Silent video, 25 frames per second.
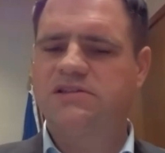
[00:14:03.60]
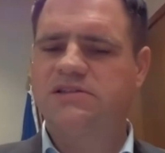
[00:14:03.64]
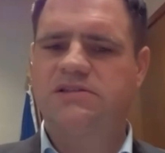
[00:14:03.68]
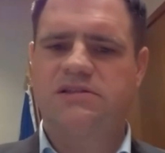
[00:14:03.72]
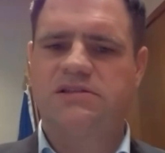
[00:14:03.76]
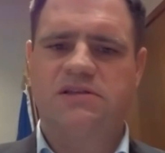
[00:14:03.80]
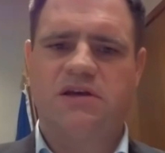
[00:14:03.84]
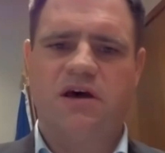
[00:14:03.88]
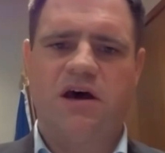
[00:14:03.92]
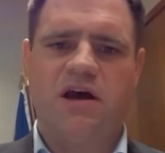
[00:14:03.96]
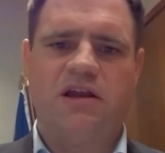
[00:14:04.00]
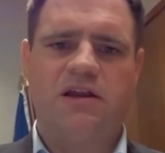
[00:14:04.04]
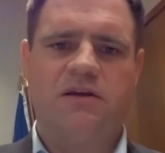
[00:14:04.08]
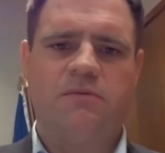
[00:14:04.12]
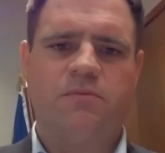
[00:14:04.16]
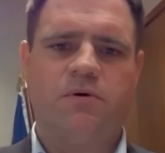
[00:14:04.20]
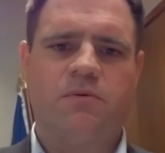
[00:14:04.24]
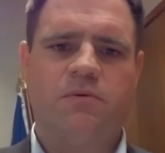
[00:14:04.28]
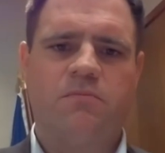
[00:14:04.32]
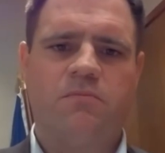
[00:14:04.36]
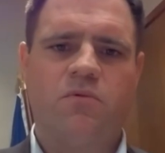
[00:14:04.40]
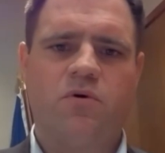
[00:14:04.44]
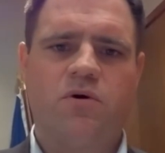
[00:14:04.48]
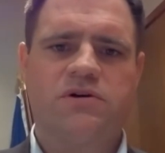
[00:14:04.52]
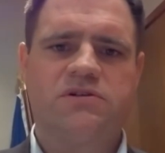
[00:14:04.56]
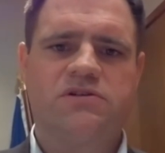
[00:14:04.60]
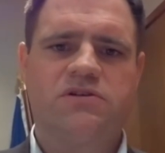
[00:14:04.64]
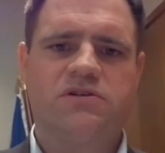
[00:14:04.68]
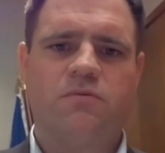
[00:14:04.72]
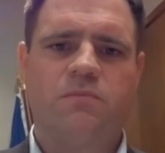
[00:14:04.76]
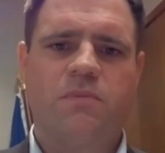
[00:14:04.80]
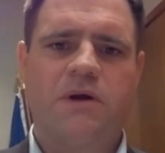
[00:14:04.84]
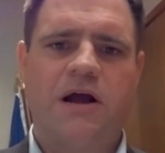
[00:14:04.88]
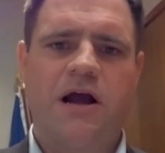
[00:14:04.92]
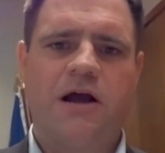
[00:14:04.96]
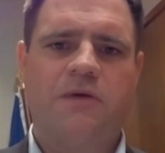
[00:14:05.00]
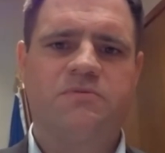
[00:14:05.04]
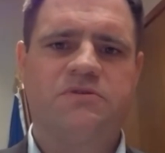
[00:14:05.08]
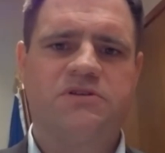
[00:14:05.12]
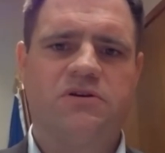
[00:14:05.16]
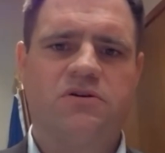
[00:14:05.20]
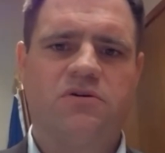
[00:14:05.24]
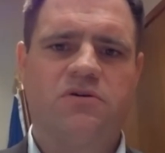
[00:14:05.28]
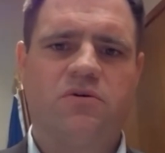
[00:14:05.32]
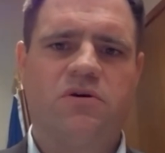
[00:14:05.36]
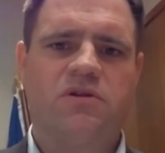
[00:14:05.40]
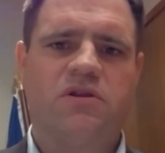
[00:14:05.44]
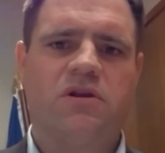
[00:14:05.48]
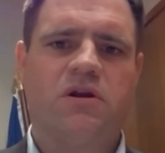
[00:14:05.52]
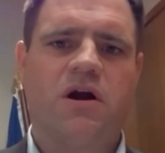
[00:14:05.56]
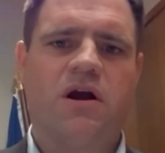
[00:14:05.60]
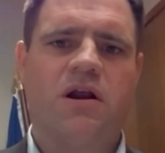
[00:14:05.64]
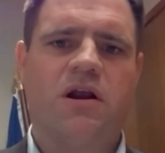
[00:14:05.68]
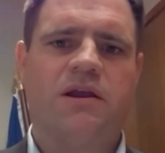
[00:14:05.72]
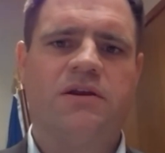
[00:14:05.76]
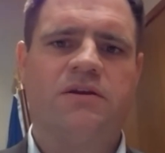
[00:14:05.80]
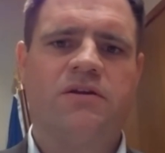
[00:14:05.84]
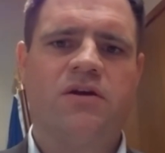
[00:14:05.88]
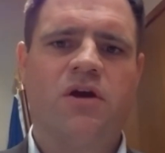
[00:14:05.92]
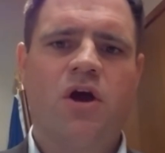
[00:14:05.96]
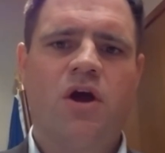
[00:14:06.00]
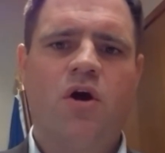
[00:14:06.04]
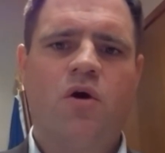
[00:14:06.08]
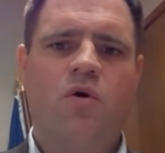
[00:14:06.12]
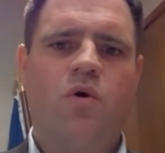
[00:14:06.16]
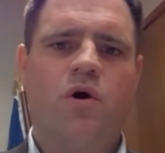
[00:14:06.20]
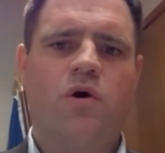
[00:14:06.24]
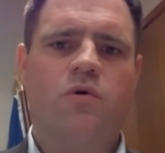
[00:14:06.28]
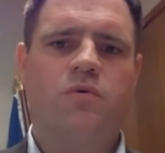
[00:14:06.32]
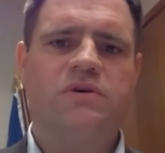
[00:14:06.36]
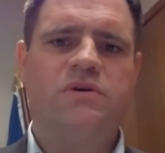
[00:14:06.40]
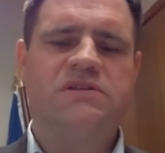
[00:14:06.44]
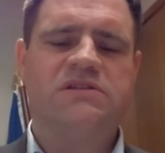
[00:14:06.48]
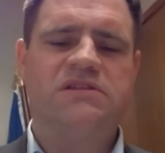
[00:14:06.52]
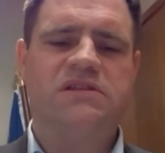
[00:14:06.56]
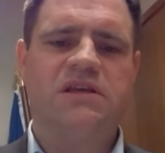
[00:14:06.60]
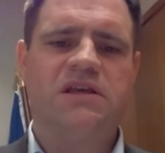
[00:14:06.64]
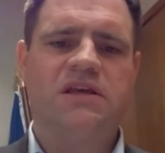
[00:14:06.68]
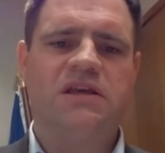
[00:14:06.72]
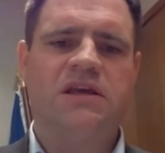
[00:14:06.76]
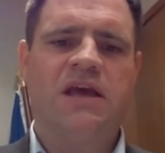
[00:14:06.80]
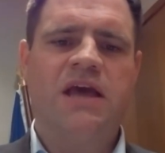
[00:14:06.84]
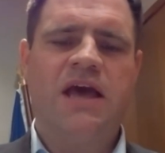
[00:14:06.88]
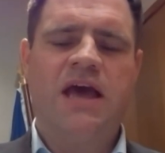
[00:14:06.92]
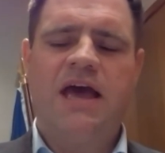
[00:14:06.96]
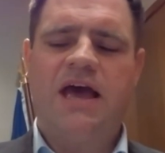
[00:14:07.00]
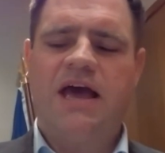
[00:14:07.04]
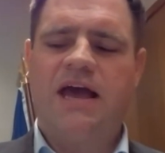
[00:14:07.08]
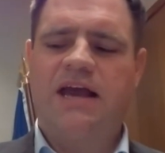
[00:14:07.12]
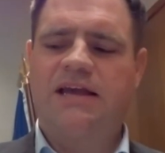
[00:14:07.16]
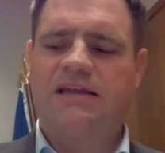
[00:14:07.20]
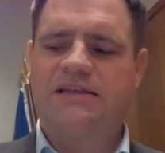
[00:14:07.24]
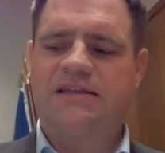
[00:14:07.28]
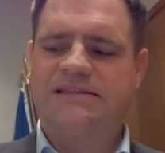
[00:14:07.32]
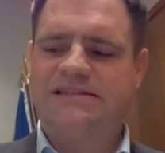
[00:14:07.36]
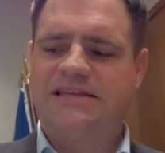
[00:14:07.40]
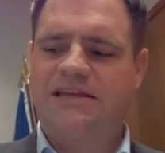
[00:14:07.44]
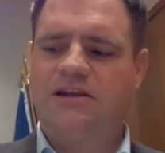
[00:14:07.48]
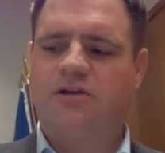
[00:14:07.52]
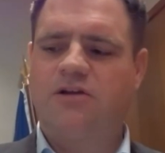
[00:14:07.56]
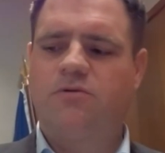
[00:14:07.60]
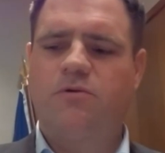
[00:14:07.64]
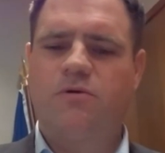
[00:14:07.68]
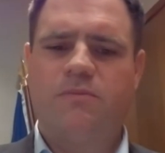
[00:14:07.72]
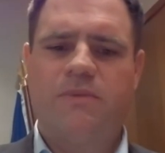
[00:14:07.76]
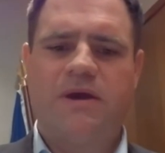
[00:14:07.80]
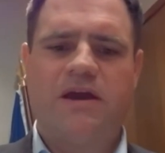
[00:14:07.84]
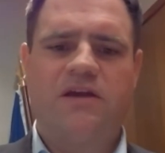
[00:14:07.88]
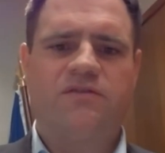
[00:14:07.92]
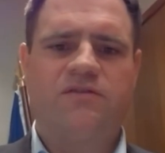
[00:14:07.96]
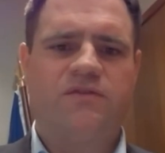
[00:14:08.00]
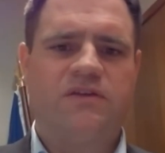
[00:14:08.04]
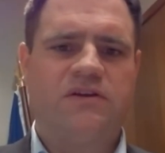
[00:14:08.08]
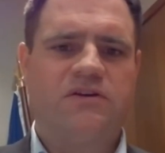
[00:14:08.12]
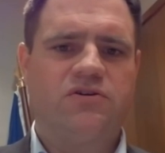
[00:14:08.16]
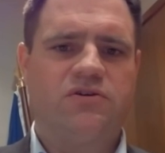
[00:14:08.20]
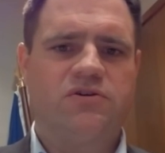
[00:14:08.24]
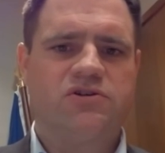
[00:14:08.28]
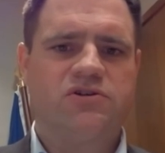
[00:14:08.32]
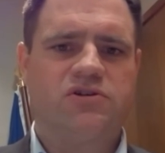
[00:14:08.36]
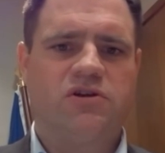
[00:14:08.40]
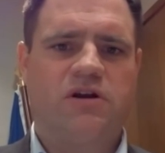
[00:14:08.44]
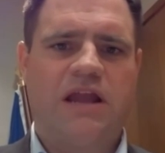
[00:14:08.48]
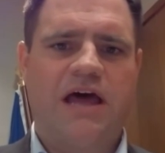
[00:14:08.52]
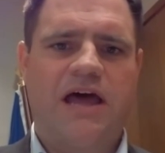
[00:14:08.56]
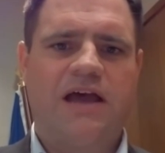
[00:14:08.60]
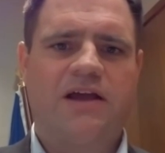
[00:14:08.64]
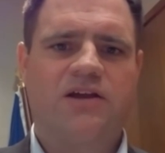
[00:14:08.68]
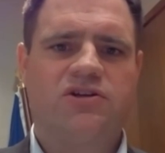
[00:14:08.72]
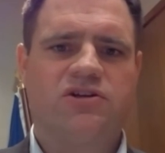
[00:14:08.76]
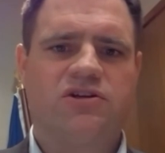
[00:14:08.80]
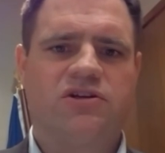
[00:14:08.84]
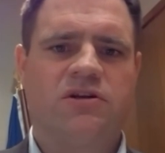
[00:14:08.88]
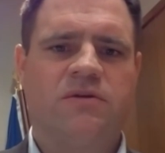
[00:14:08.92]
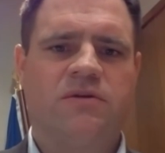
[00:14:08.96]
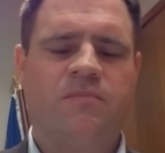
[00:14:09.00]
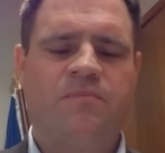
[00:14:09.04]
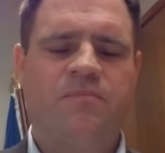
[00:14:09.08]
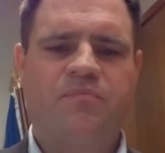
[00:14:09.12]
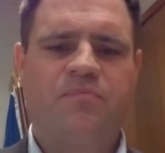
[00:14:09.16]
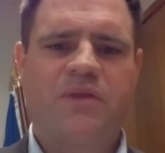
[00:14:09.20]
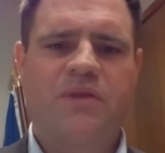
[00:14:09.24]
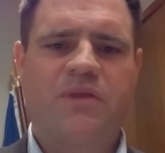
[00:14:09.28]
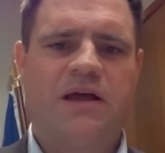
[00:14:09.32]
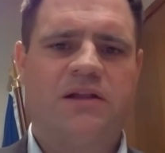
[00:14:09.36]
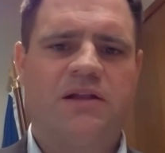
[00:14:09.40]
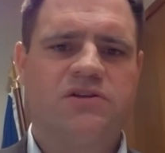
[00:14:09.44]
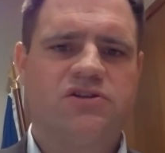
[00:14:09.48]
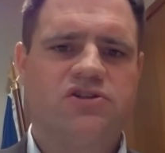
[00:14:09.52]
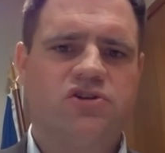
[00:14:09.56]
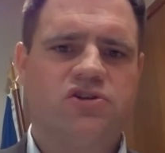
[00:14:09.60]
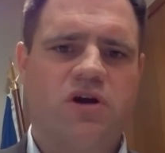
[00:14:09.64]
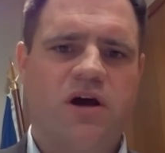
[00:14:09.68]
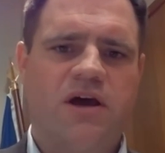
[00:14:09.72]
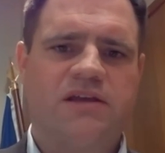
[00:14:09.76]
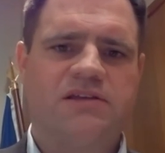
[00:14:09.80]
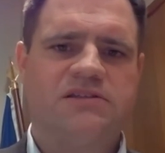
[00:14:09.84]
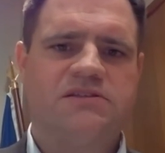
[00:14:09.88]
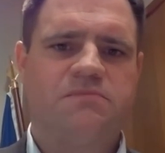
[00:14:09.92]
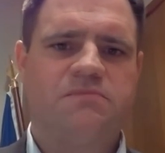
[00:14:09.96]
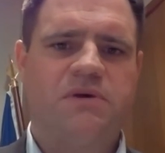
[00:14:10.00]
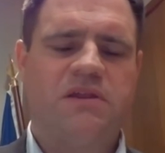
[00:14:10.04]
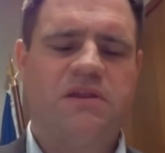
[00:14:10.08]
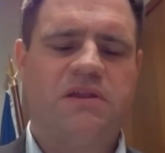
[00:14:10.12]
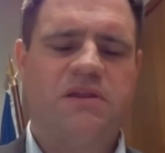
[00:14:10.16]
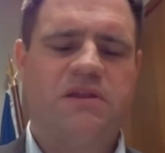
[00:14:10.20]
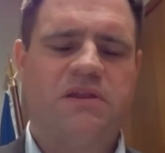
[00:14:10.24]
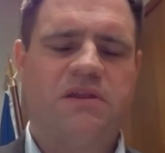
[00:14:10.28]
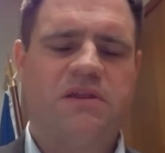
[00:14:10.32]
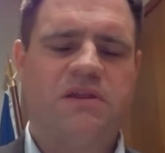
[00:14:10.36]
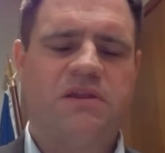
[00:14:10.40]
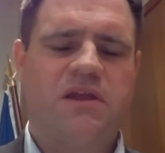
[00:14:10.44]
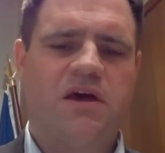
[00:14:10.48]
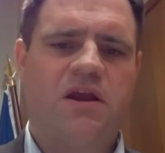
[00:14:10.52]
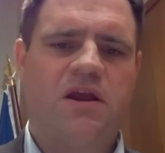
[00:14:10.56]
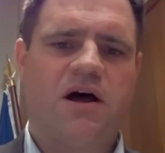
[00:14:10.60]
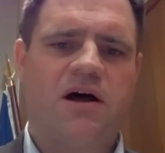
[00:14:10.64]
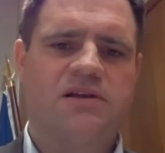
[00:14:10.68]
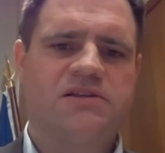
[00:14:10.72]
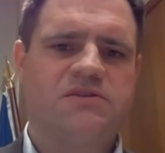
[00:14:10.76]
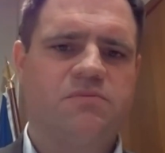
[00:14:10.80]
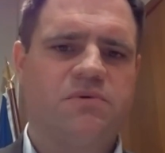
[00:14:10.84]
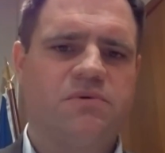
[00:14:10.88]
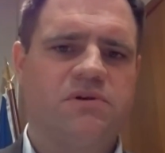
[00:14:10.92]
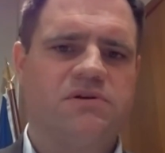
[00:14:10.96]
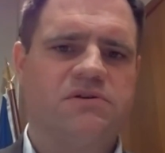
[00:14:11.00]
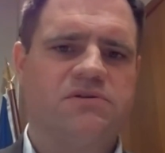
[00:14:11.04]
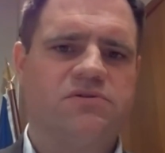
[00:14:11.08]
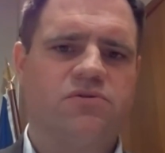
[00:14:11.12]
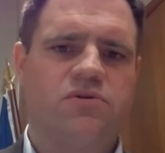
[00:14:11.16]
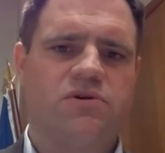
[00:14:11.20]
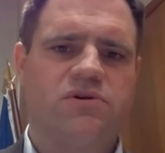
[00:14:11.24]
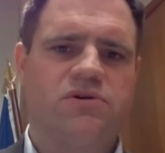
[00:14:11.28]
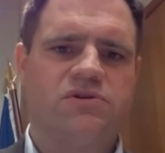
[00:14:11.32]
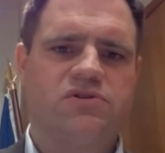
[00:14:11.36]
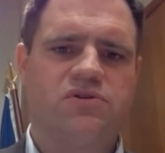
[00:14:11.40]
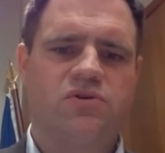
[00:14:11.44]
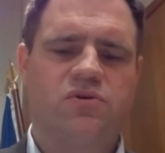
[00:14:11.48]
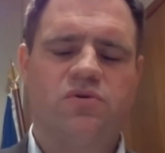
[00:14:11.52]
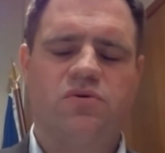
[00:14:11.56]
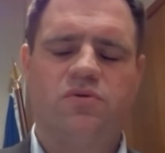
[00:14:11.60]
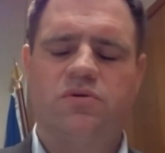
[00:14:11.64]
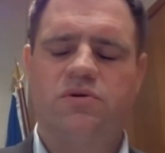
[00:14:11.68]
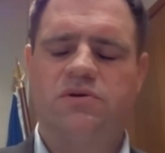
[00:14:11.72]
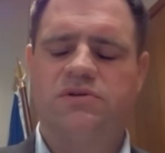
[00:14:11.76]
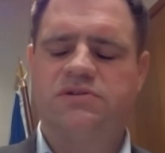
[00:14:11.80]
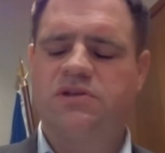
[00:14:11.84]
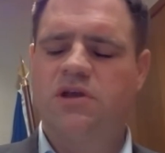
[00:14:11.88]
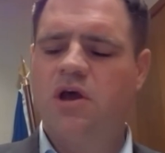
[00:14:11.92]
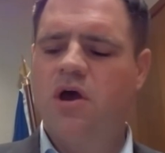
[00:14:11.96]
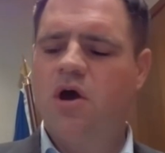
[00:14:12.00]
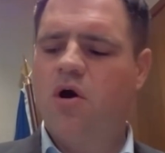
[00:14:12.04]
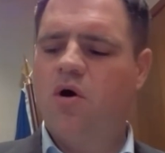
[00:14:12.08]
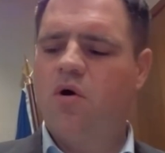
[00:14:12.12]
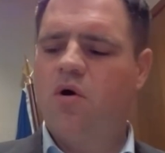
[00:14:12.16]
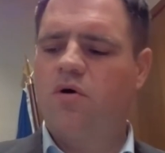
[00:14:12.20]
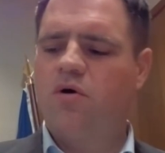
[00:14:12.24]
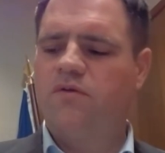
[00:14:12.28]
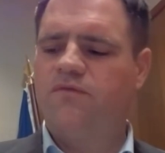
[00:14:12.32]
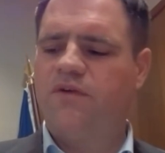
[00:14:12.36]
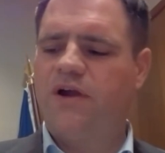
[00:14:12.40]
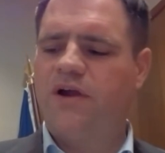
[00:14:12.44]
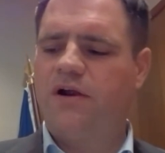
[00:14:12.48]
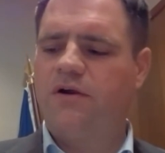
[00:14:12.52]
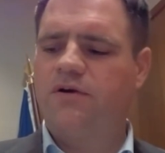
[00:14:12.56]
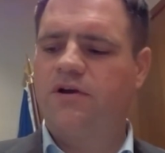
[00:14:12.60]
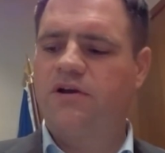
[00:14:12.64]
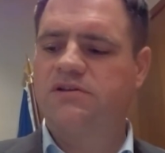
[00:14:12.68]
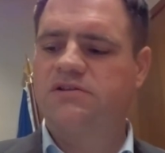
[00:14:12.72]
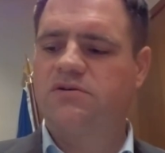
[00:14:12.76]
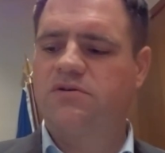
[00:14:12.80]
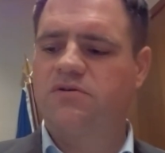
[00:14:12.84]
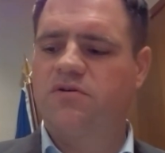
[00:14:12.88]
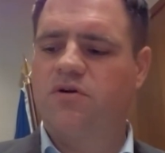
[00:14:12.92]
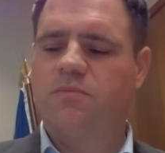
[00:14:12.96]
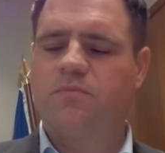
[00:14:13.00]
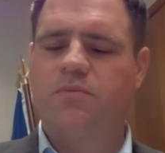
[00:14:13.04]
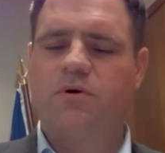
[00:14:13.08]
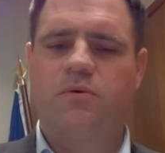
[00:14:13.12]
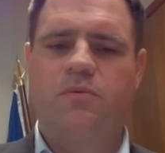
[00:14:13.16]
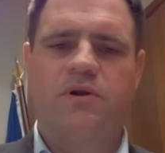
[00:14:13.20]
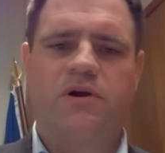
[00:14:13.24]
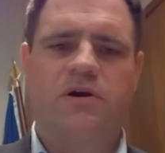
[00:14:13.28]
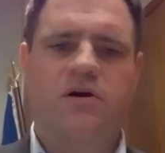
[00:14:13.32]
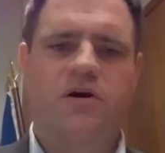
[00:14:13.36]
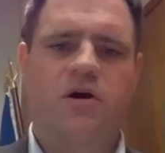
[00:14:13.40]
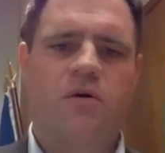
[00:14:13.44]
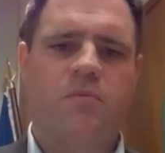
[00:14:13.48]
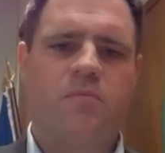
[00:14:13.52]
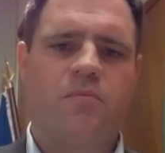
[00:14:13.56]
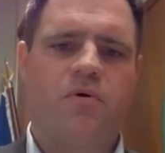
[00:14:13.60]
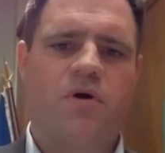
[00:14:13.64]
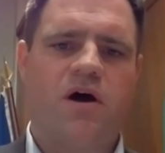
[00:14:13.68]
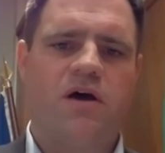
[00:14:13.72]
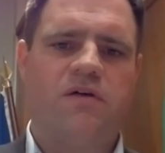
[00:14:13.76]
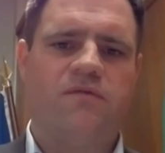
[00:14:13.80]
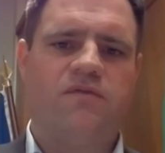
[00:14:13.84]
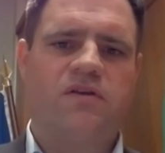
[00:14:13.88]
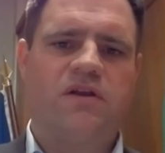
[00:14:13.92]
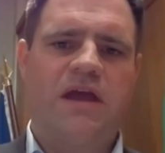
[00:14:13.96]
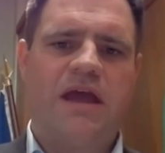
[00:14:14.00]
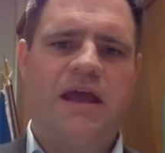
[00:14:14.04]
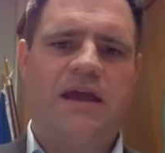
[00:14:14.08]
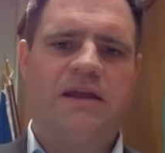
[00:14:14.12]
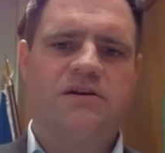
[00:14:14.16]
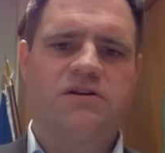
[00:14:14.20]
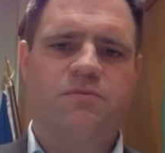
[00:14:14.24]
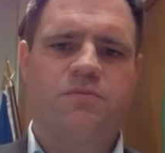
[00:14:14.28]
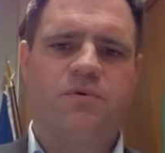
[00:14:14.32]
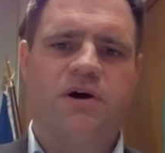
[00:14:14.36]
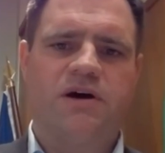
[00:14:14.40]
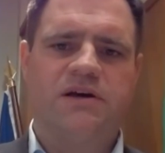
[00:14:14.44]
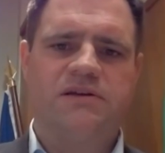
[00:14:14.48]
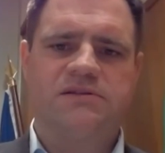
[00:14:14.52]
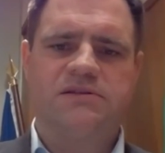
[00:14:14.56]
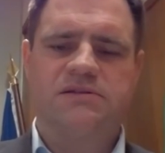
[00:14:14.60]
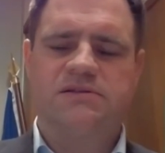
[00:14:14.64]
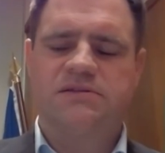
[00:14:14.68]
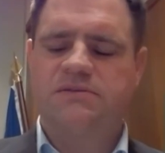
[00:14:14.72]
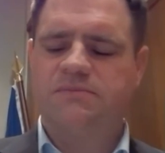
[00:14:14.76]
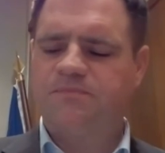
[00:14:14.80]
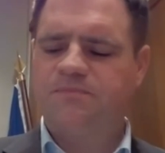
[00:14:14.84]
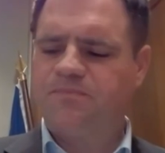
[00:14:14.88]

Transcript: this island, but more so perhaps in Northern Ireland, where we see a considerable amount of industrial action and strikes, be they at hospitals or in schools or in various other public or private enterprises.